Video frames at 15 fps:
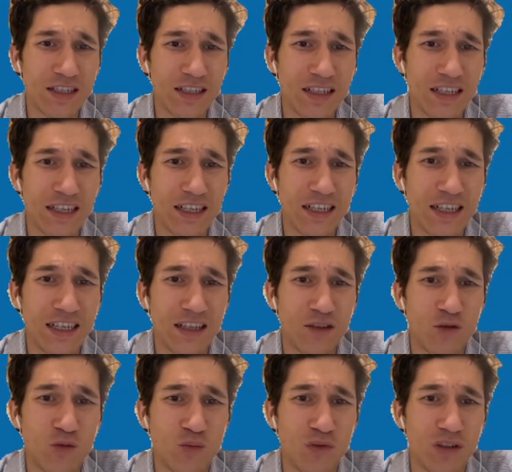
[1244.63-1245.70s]
And then I get
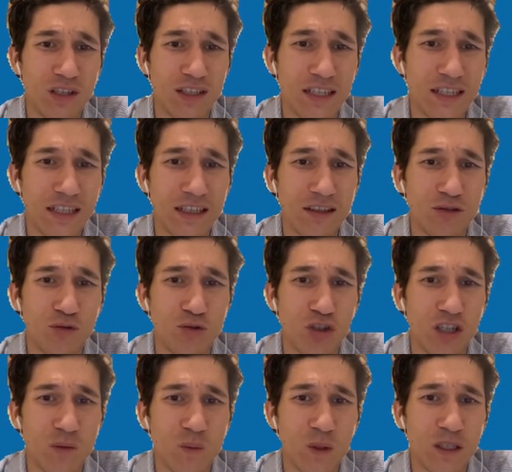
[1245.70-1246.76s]
2 bricks and then 2
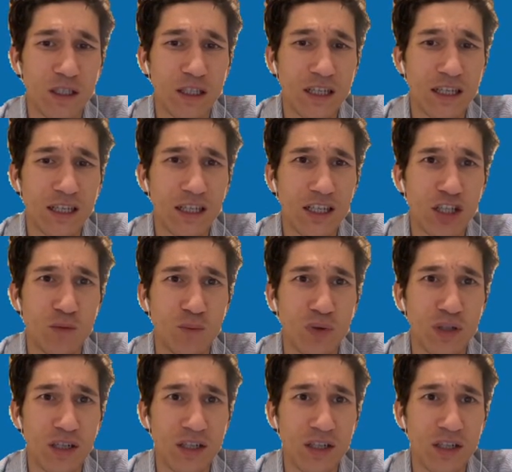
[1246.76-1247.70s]
ships. Ship.